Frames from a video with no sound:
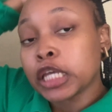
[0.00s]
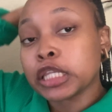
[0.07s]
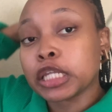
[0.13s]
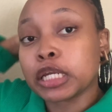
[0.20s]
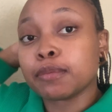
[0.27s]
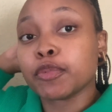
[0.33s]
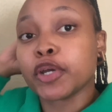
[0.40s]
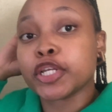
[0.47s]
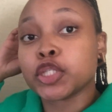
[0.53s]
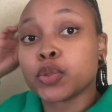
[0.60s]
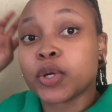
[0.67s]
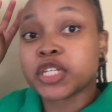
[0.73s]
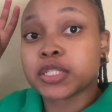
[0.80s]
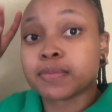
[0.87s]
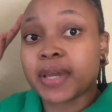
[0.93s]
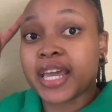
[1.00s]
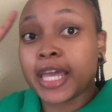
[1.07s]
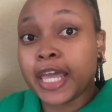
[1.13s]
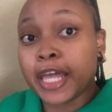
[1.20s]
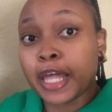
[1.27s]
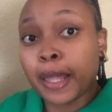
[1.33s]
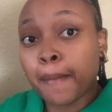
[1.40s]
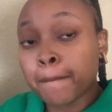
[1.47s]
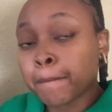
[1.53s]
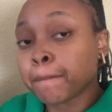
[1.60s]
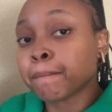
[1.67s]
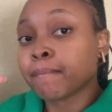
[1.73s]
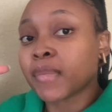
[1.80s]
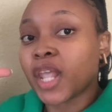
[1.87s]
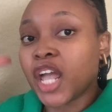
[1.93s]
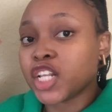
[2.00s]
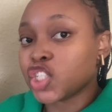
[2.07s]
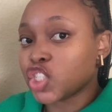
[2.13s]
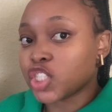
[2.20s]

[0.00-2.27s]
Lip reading: Then I'm going to wash my hair and